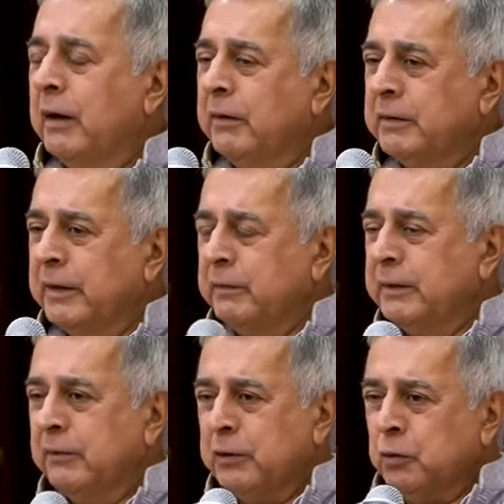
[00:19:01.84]
there
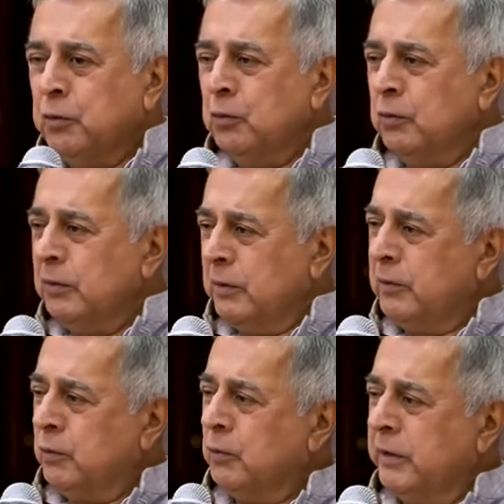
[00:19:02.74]
were
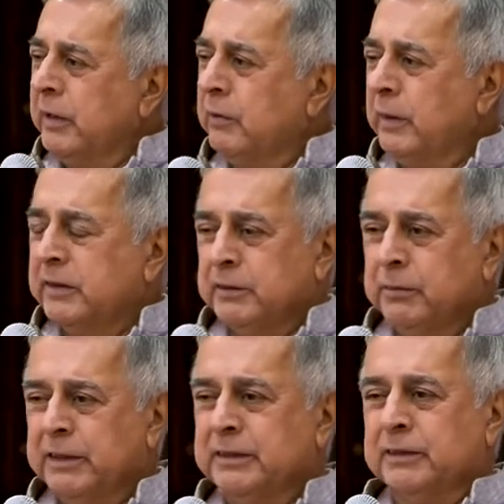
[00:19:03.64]
two things which
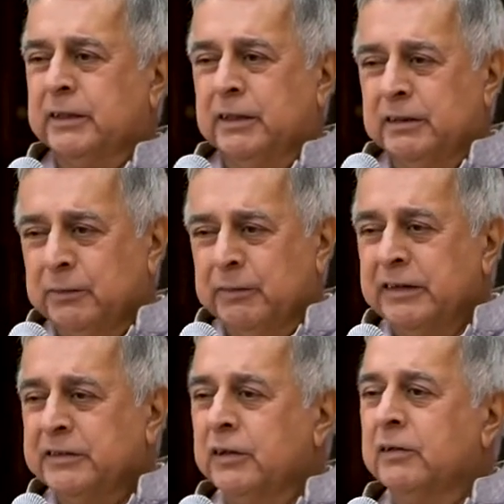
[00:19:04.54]
the
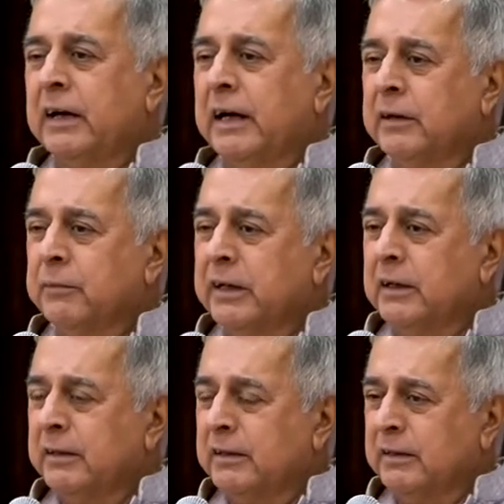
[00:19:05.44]
Ministry of INB
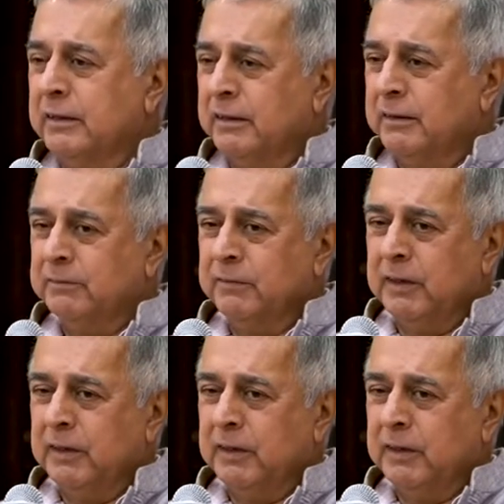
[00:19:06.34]
under